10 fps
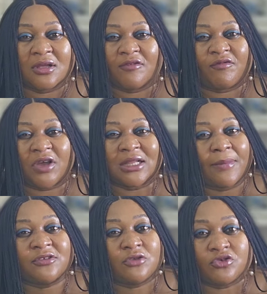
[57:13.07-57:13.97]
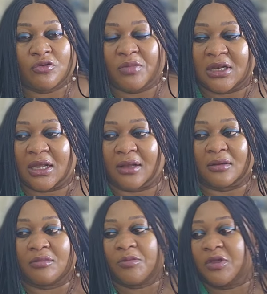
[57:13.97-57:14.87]
forget about social media,
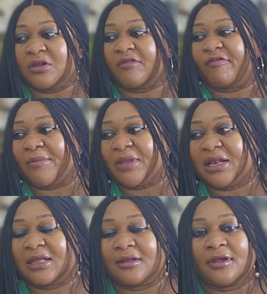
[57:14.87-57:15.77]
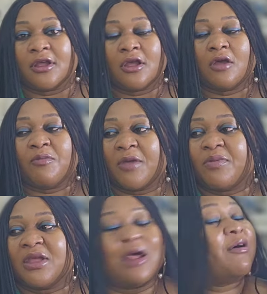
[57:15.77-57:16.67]
maybe in the family,
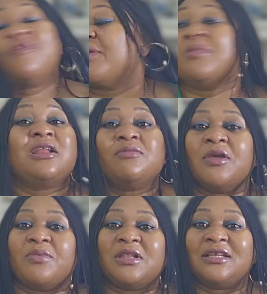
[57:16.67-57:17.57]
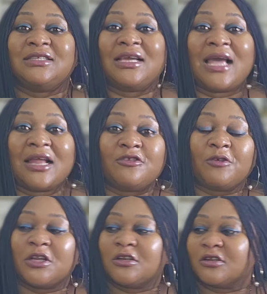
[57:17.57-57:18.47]
maybe in our family, maybe there's a
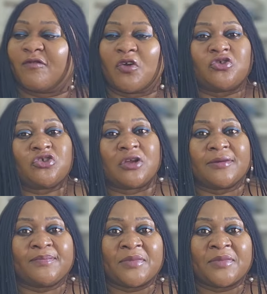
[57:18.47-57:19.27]
gathering function,